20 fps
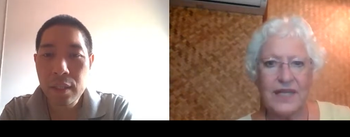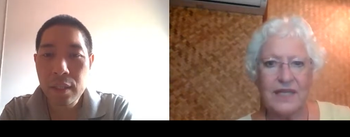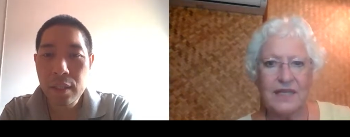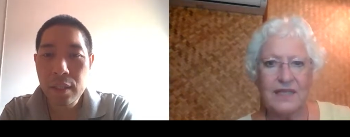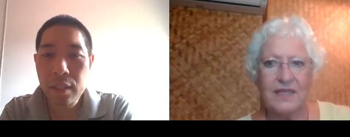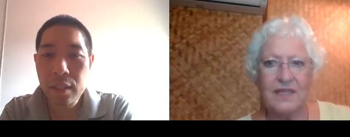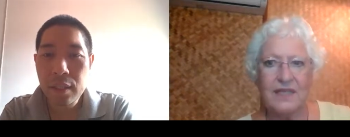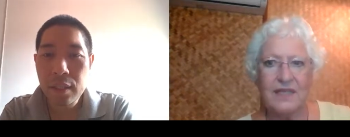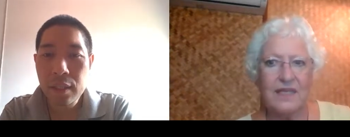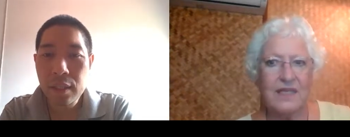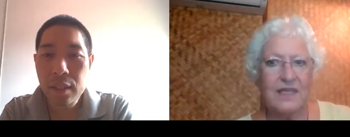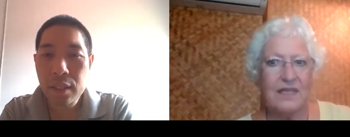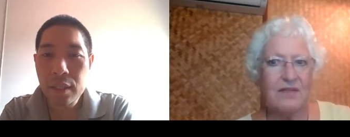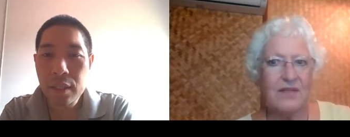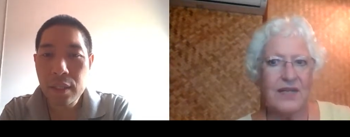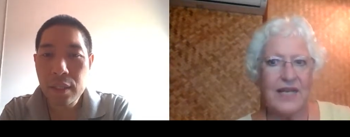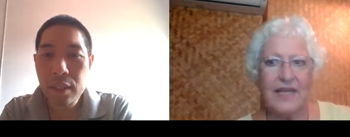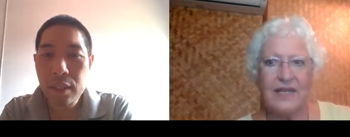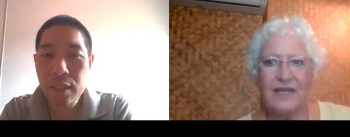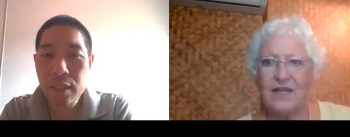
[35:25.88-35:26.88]
Speaker 1: that you
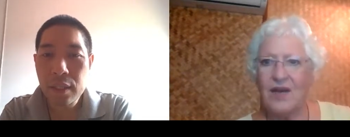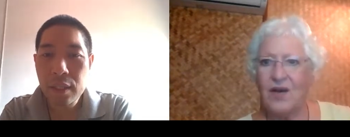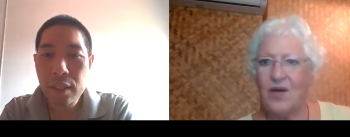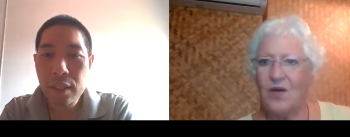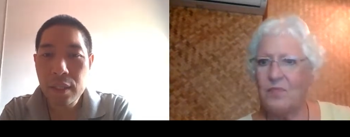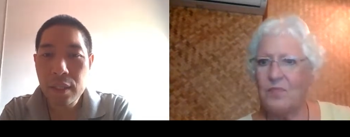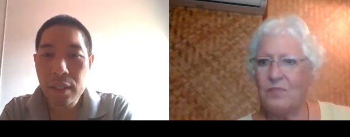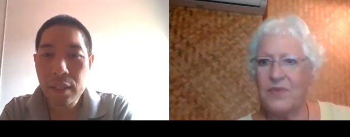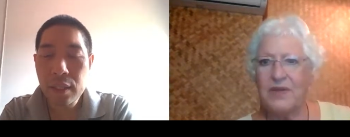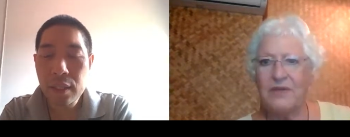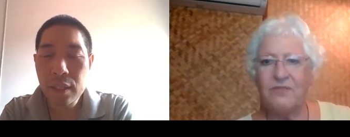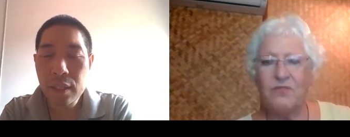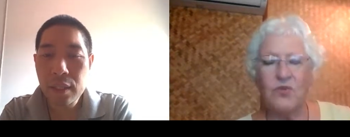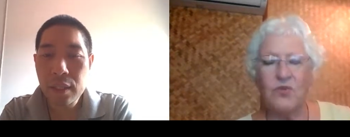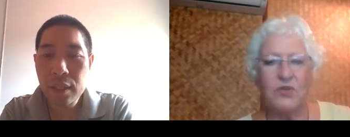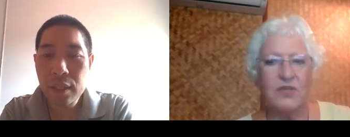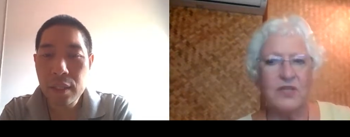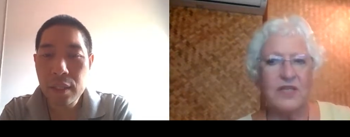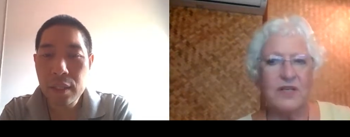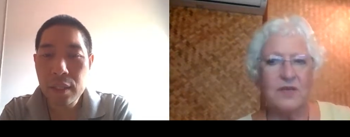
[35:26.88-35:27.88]
cannot be
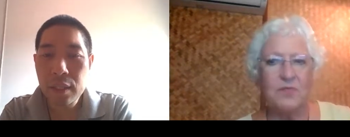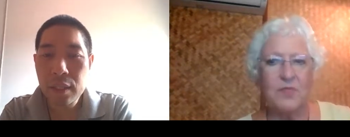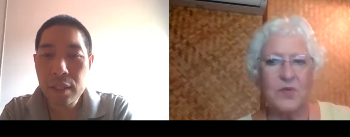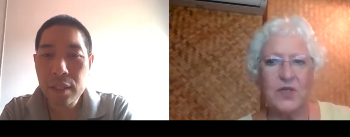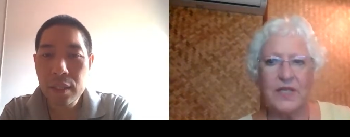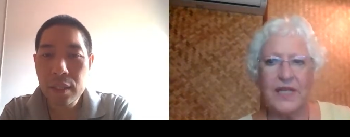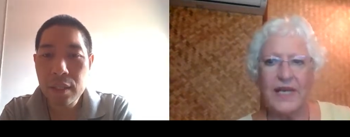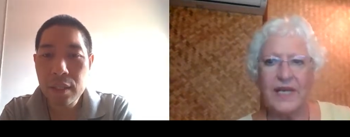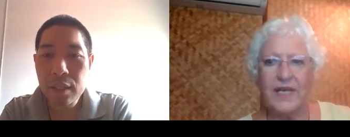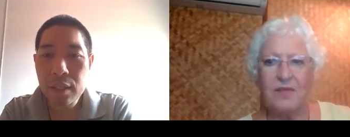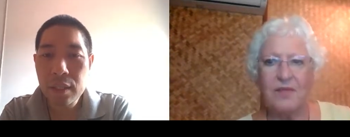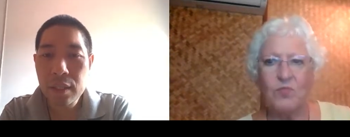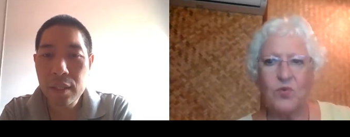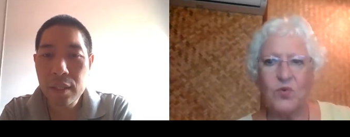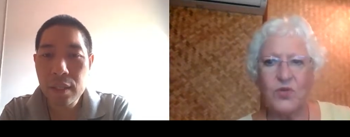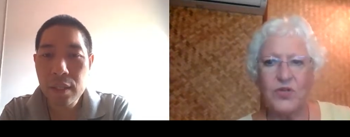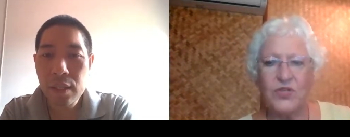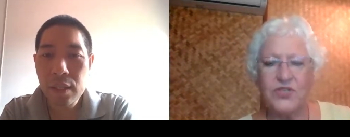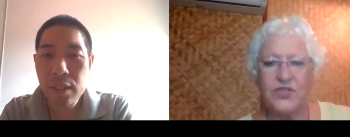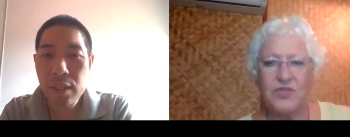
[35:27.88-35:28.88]
vulnerable
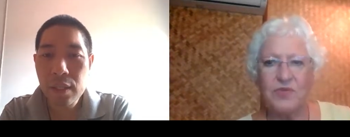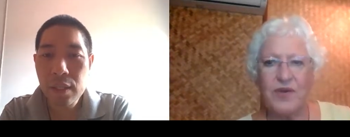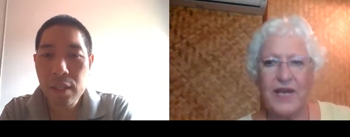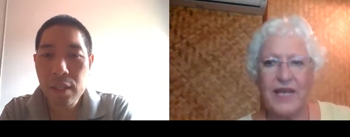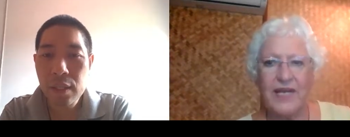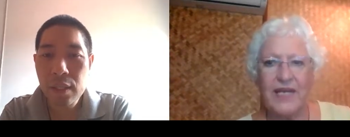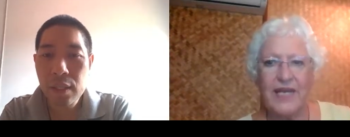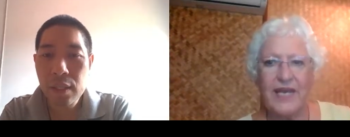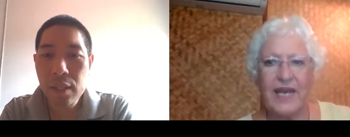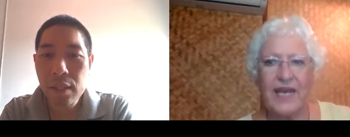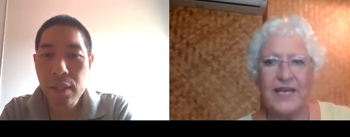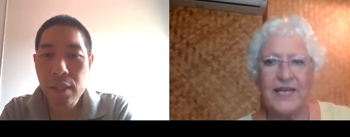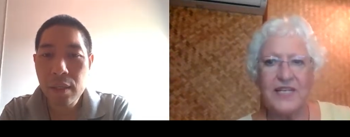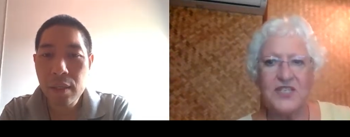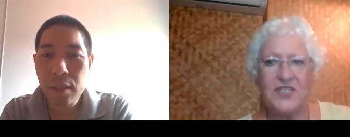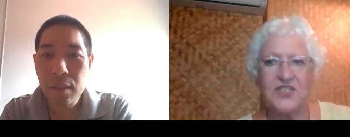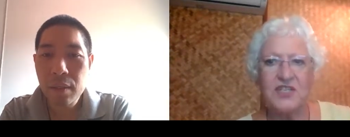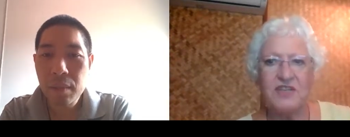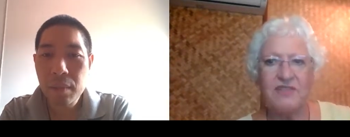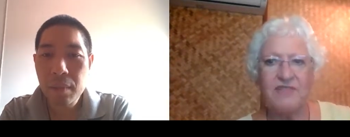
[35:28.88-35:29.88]
anymore to any
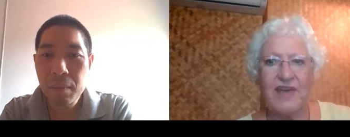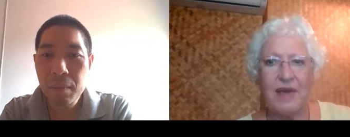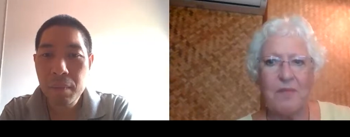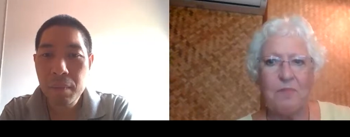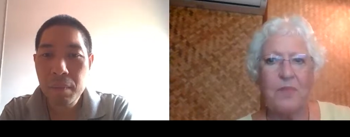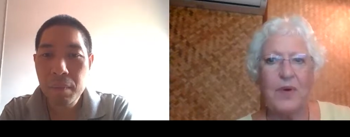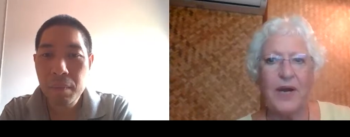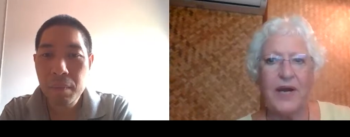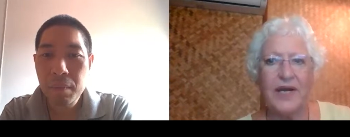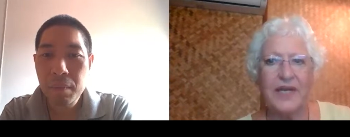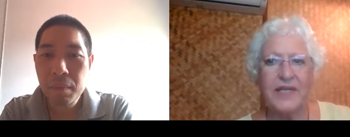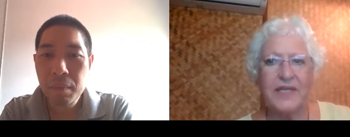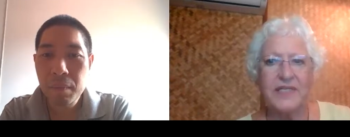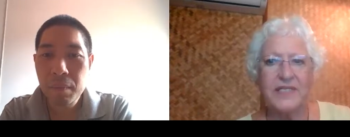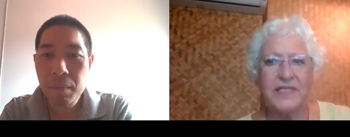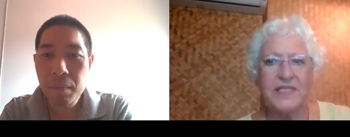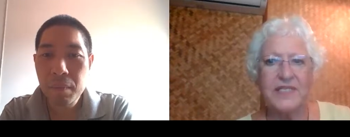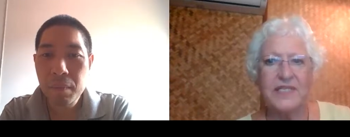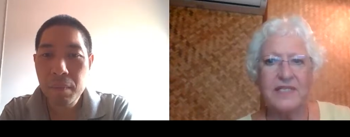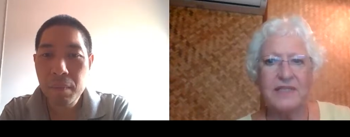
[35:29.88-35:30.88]
energy
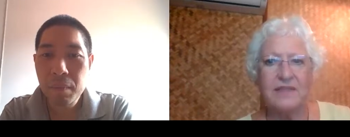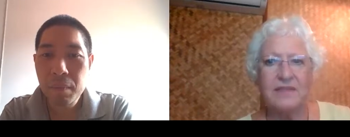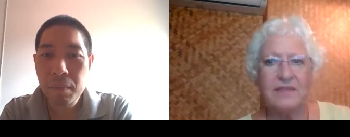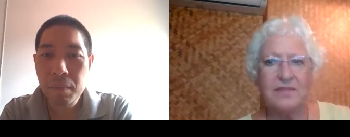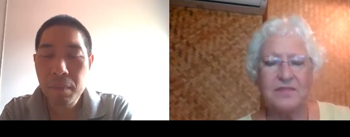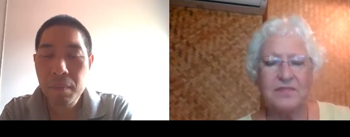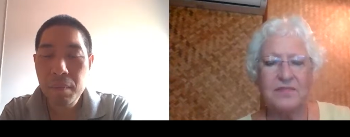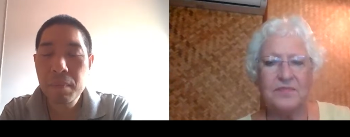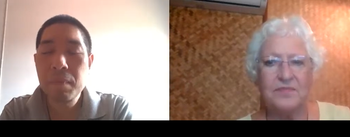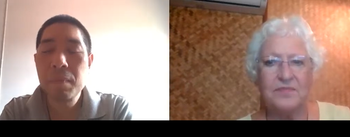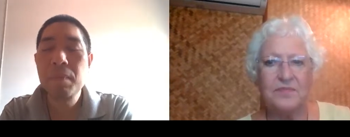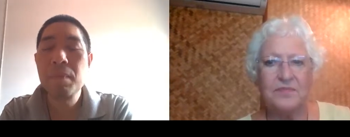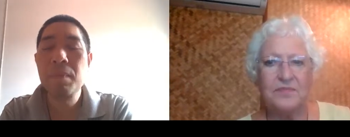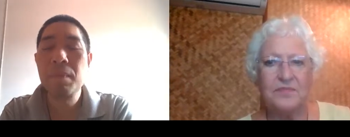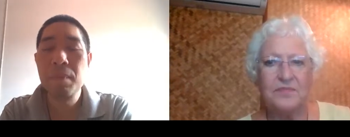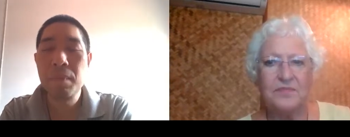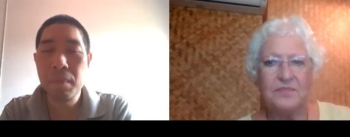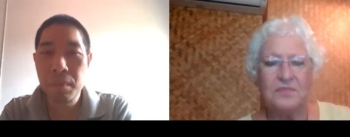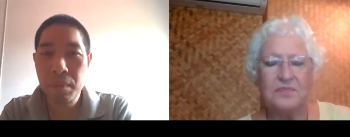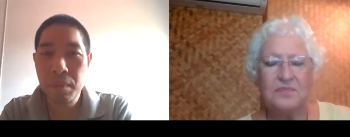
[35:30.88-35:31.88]
vampires.
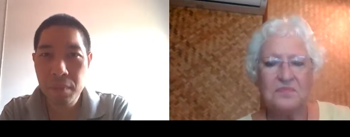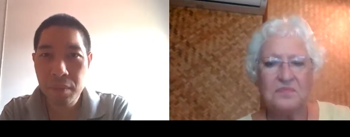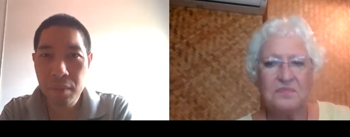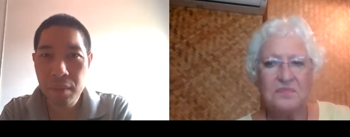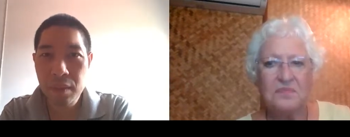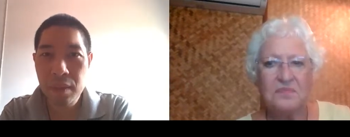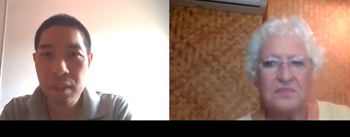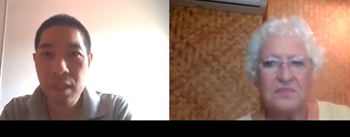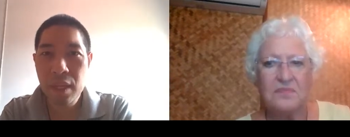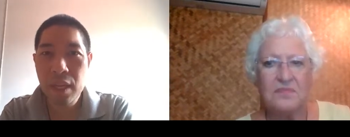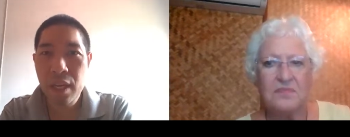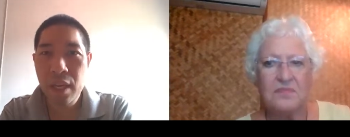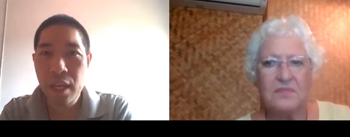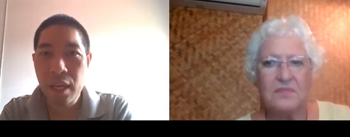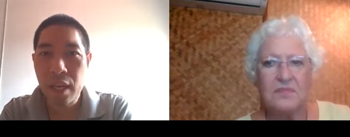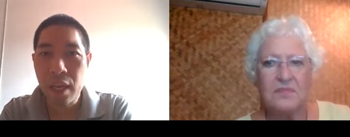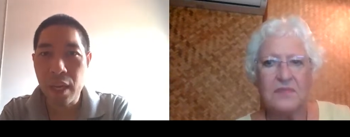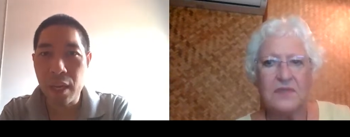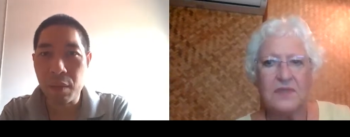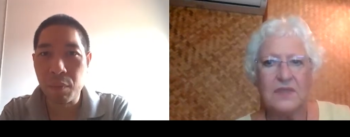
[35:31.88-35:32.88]
Speaker 2: Mm-hmm.
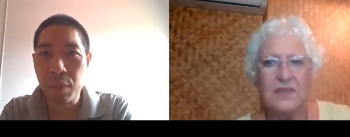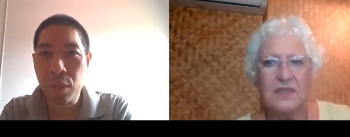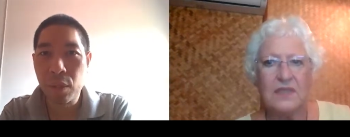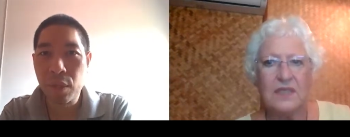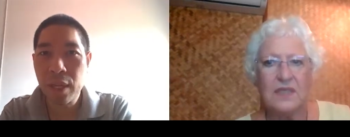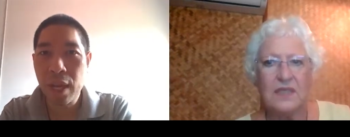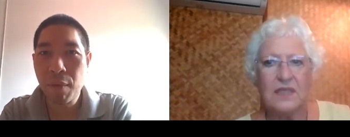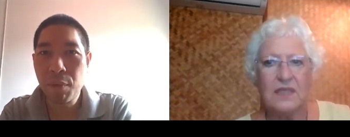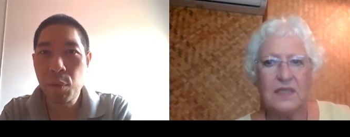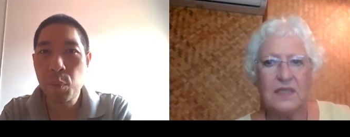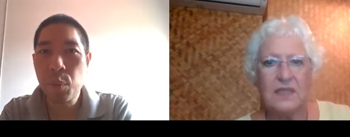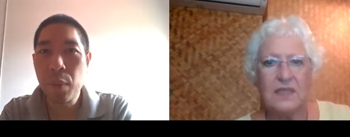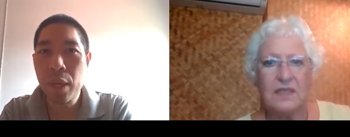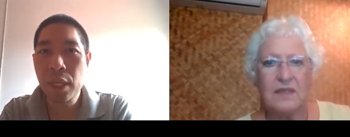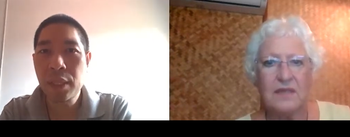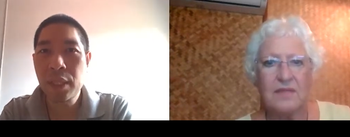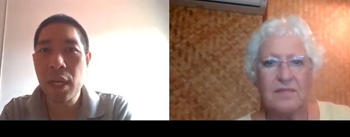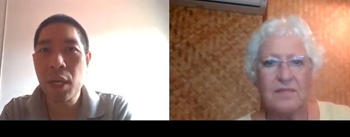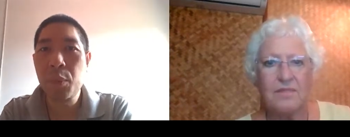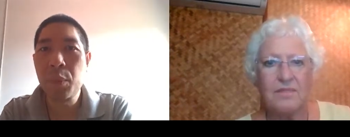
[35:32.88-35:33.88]
And we don't have to waste
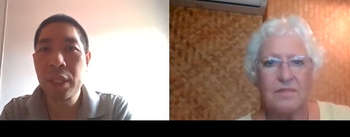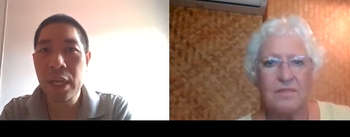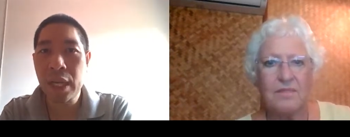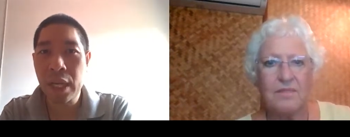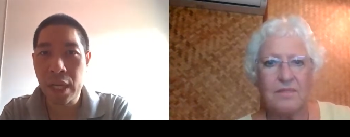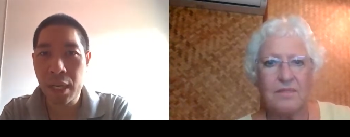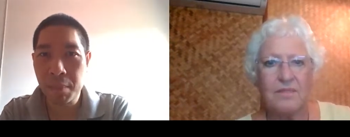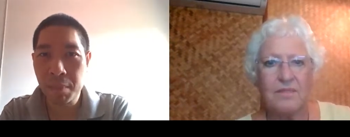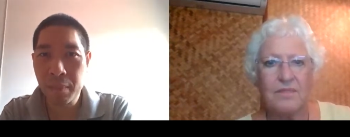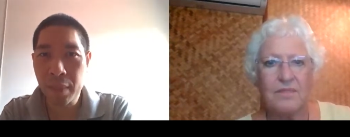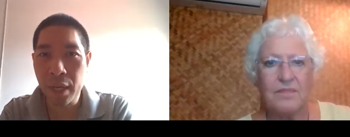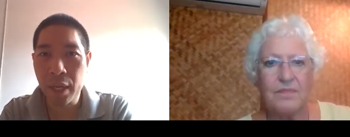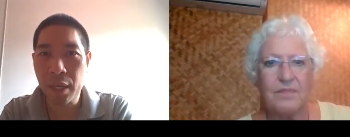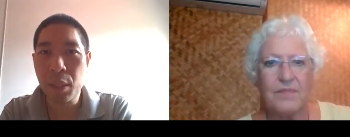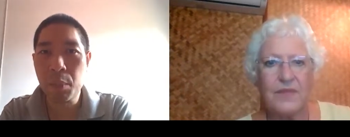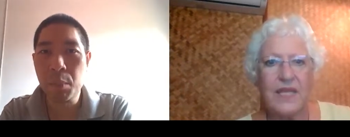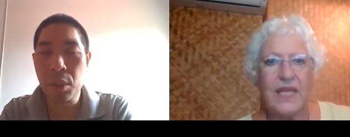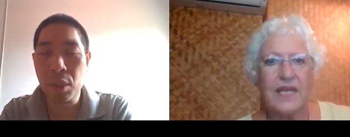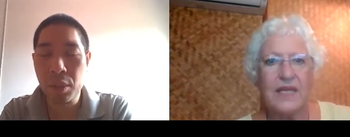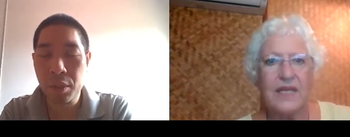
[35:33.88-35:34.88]
our time anymore.